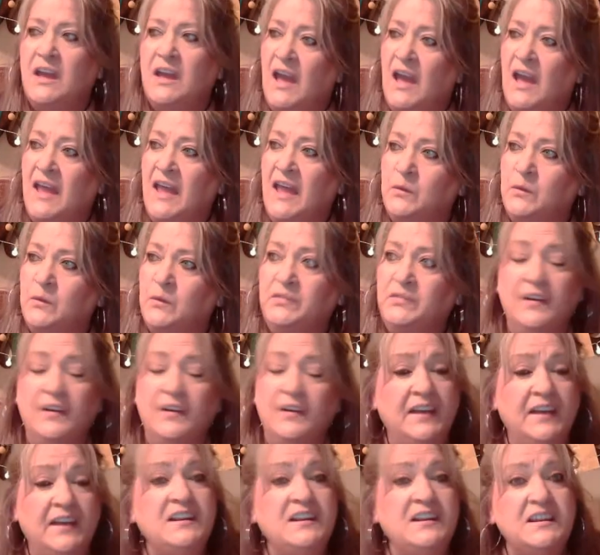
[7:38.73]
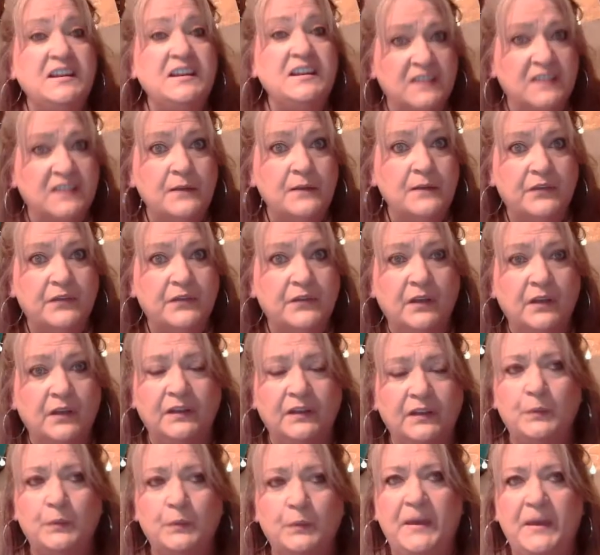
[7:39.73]
and it would feel like nighttime for a
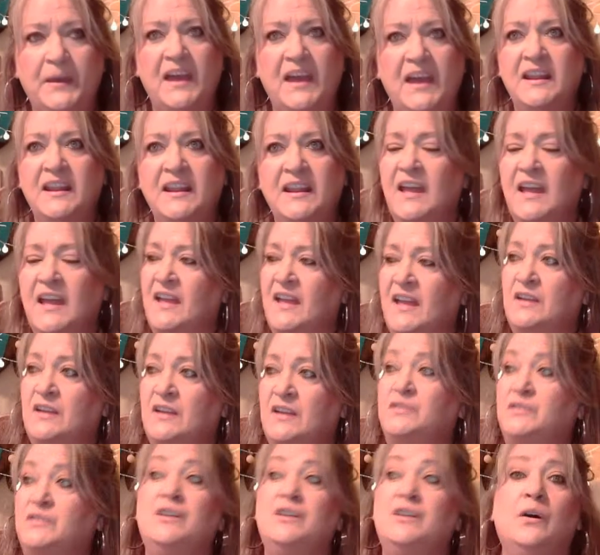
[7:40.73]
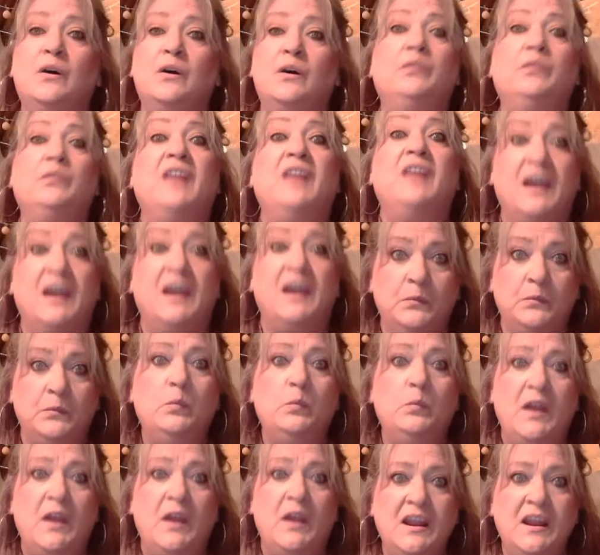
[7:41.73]
little bit. So then,
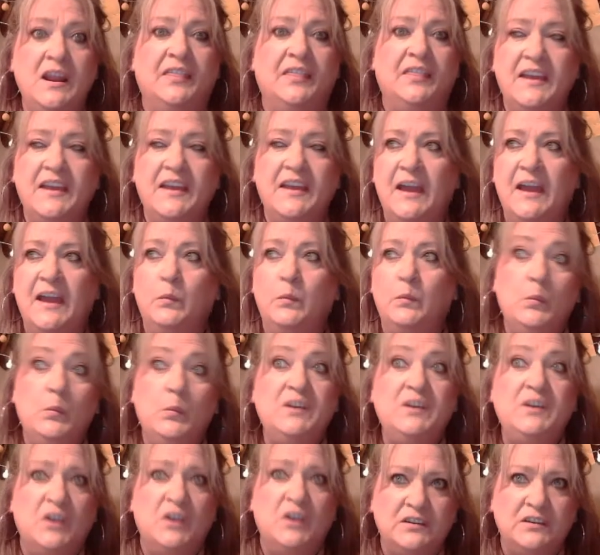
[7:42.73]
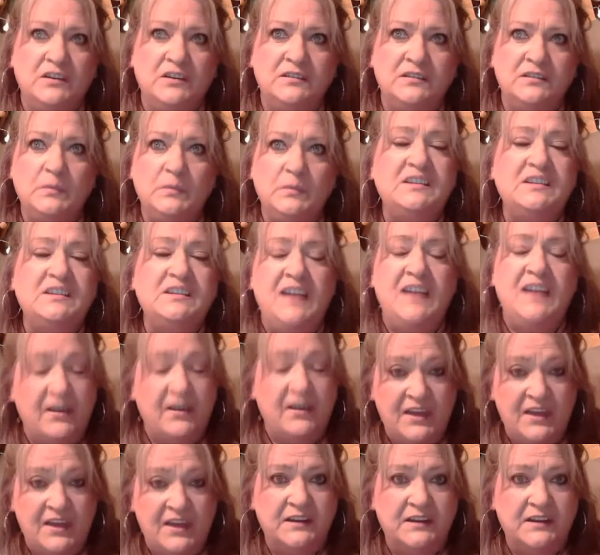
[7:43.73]
when nothing, we couldn't, we didn't
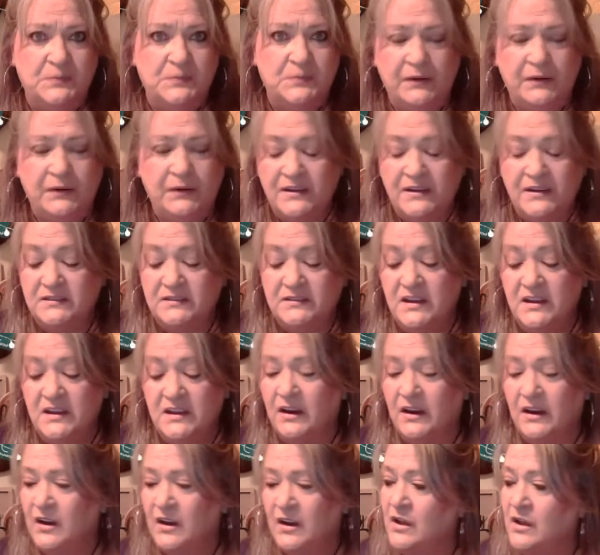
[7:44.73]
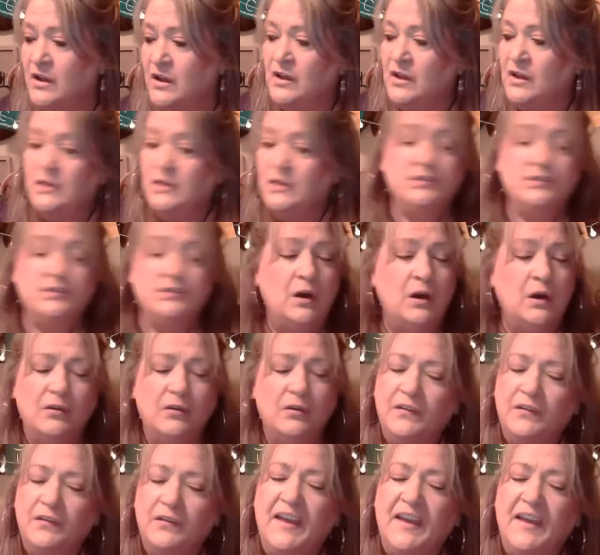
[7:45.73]
have that experience here.
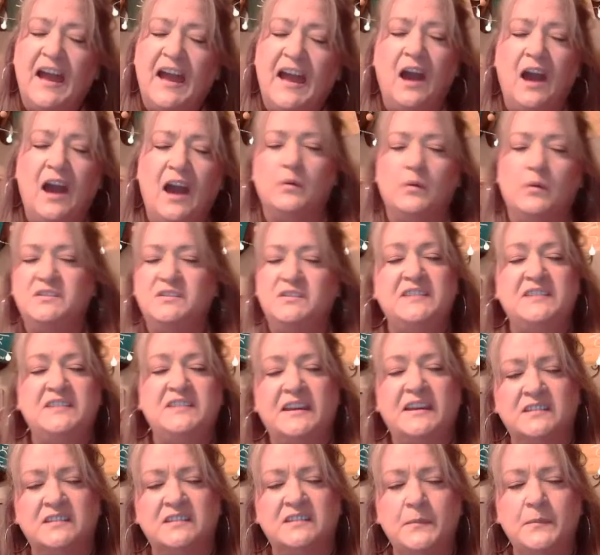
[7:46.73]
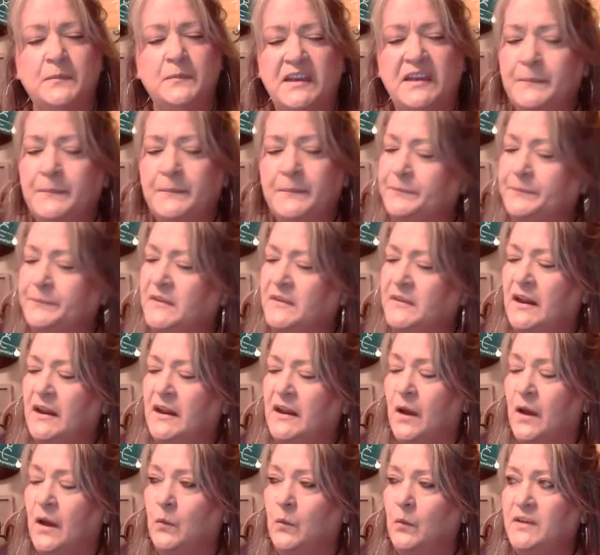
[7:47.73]
So for like hours, she's asking me, you
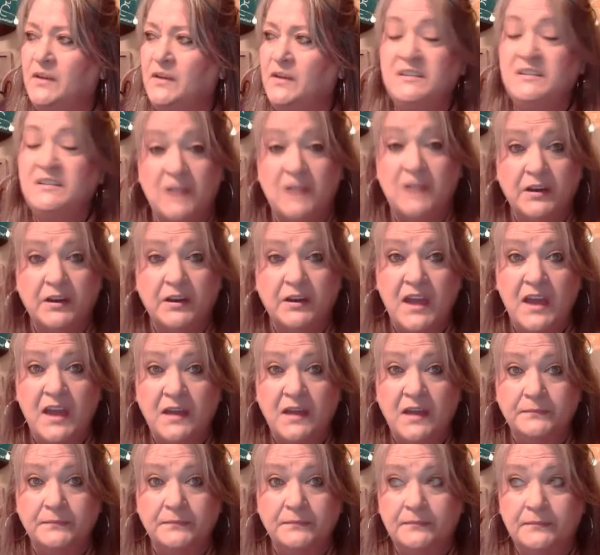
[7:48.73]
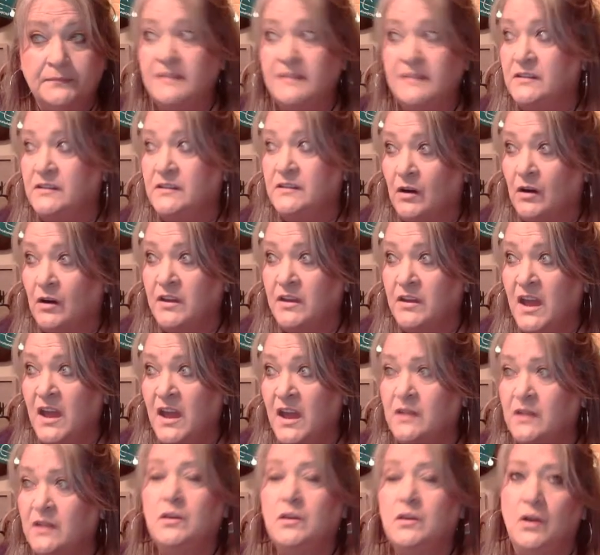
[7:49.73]
know, is it dark yet? Is it dark
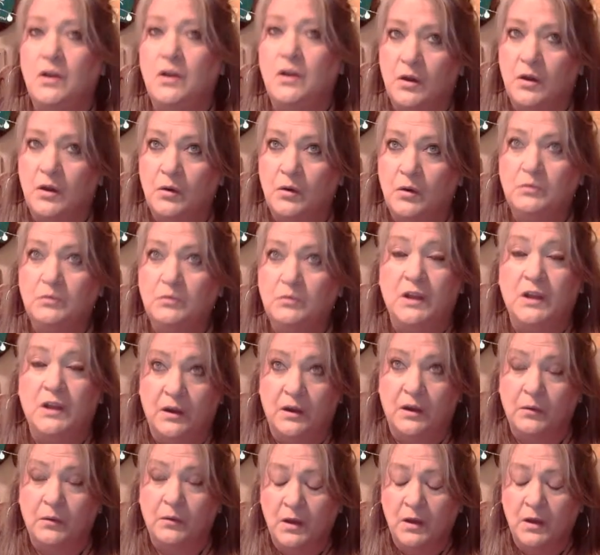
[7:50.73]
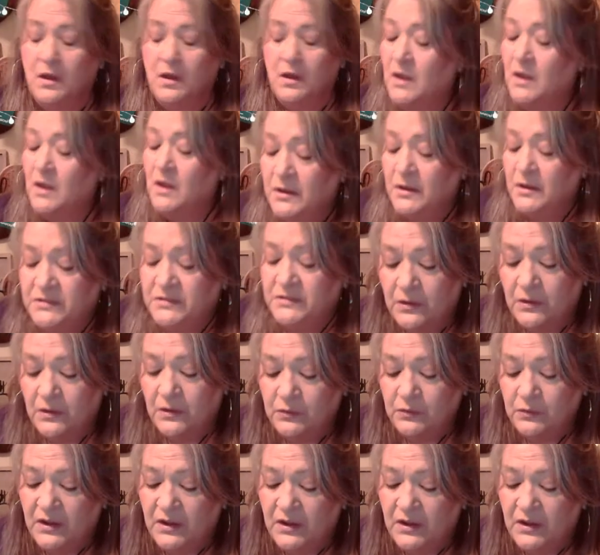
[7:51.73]
yet? No, no. So